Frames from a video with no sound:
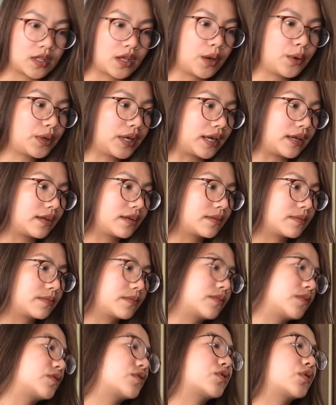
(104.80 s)
Okay,
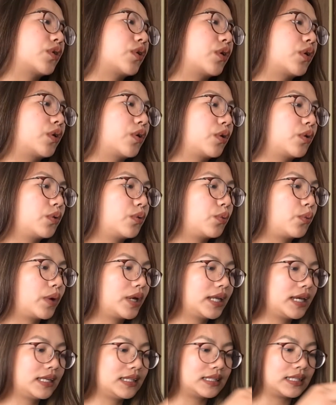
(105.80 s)
so
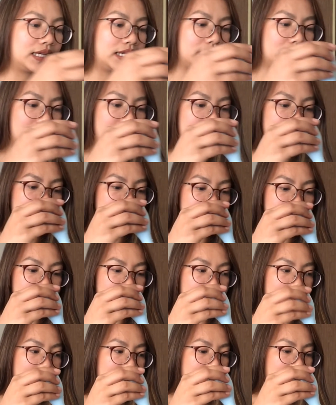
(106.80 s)
what I did is
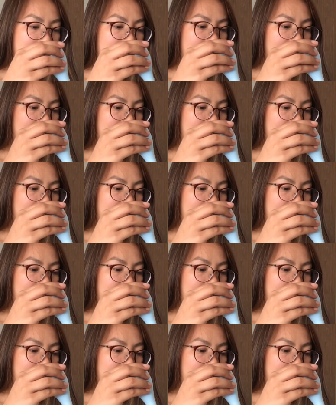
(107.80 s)
that